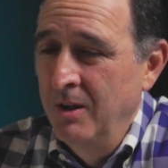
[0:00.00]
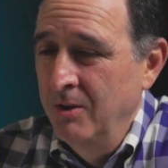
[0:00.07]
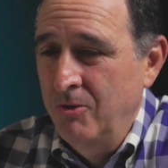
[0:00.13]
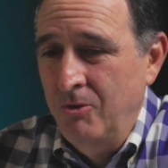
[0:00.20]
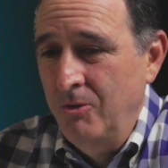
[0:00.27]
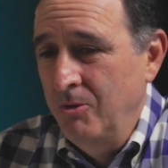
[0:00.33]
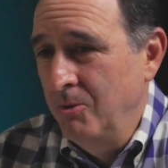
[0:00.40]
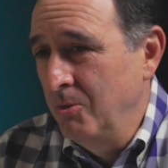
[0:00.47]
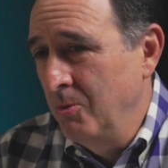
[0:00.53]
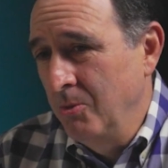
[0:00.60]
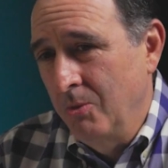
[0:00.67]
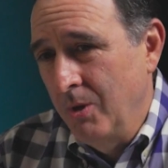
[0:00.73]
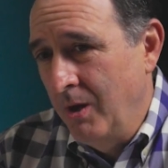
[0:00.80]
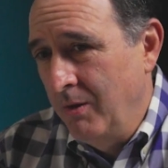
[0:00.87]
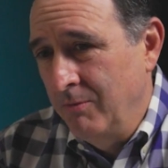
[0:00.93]

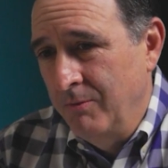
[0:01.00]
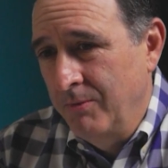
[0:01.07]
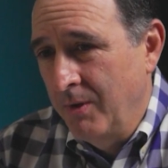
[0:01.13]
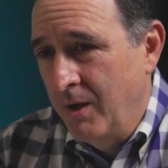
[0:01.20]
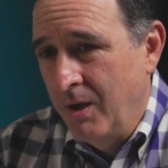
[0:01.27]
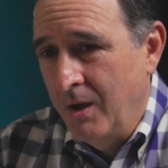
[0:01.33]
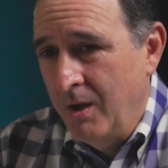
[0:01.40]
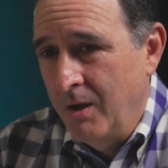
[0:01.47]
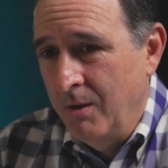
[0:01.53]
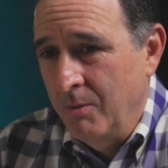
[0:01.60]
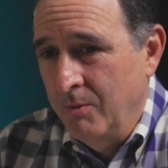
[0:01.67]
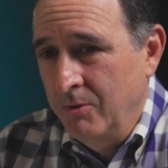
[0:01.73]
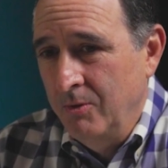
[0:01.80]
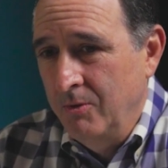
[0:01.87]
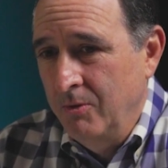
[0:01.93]
Two of
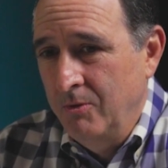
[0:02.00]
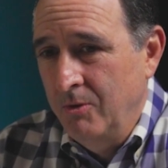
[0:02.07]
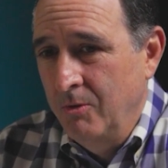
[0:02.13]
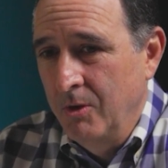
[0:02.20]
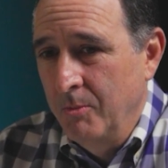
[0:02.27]
the